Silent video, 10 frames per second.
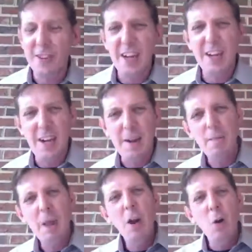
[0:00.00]
for tereré.
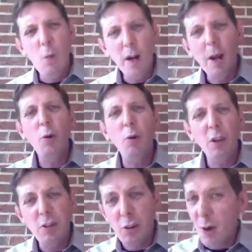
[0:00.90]
What I'm
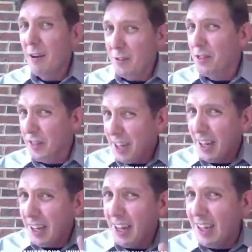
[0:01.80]
going to do after the
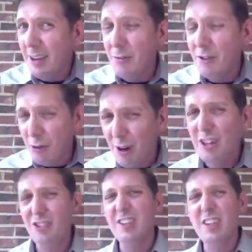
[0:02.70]
tereré
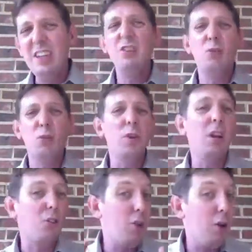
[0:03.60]
demonstration is we're going
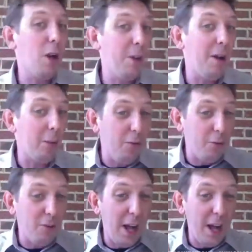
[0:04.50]
to talk about these
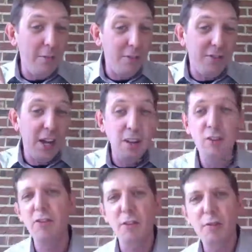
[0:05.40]
5
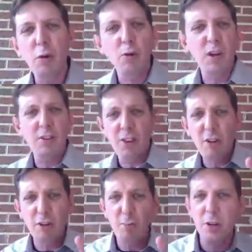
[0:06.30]
stages of the
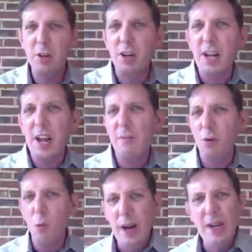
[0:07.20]
organization, but you're going to have
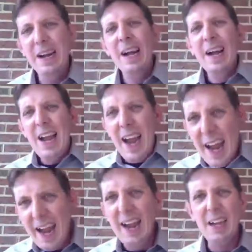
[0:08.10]
to wait.
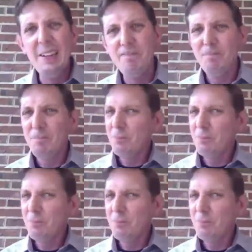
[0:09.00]
And